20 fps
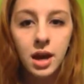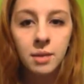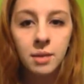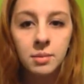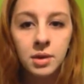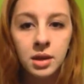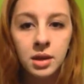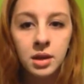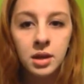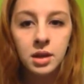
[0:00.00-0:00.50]

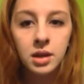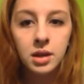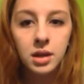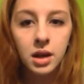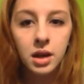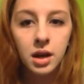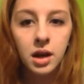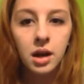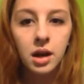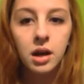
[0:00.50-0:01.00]
I mean,
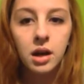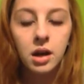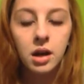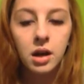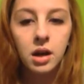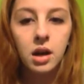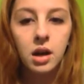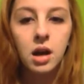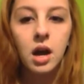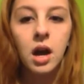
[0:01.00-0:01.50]

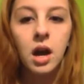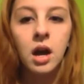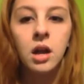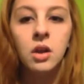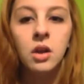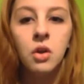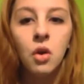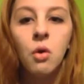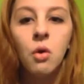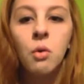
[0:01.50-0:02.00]

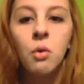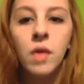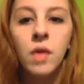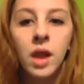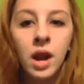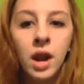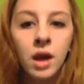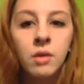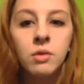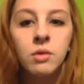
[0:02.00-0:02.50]
I know
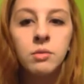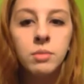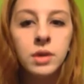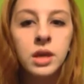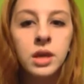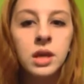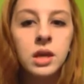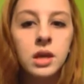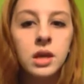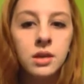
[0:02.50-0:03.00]
that I would
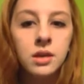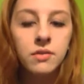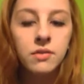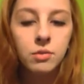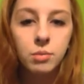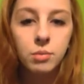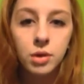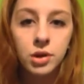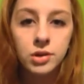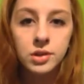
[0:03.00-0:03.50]
be a
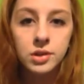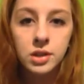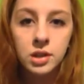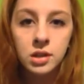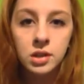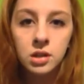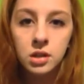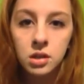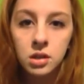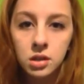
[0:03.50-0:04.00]
different
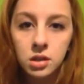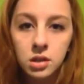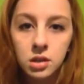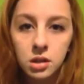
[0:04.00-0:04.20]
person